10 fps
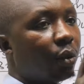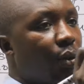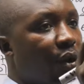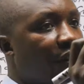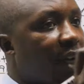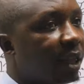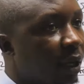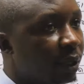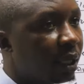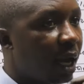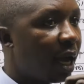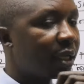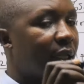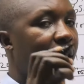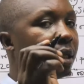goodwill of 1,000
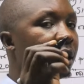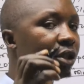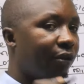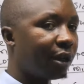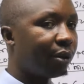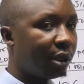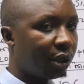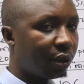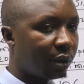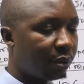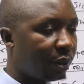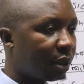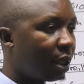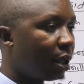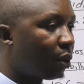as at the date of acquisition. But
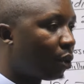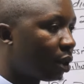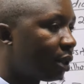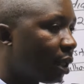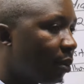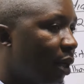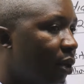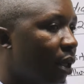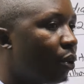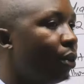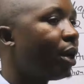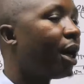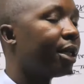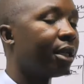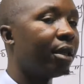now, what about the goodwill
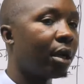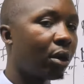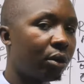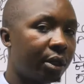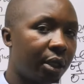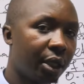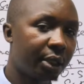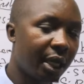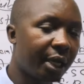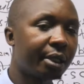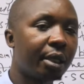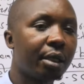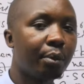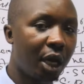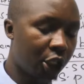as at the closing date, as at
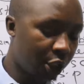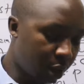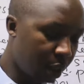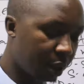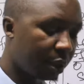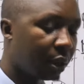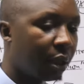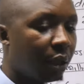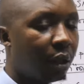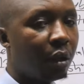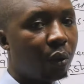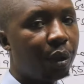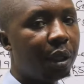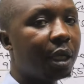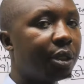the balance sheet date? We
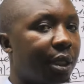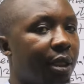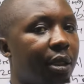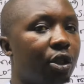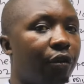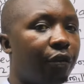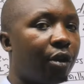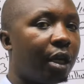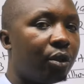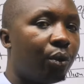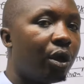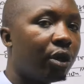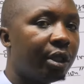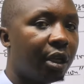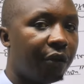did a translation for that. We
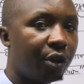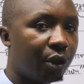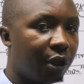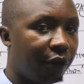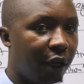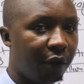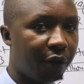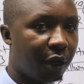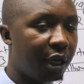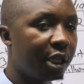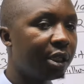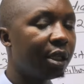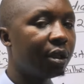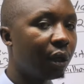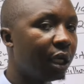got 1125, and
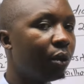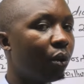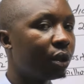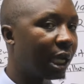exchange gain was